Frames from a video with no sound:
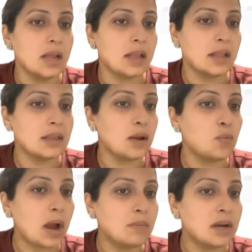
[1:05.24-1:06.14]
and
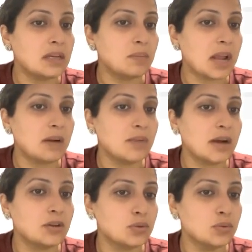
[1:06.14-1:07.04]
then 1 multiplied
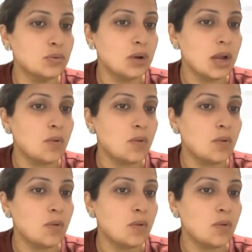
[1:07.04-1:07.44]
by 2,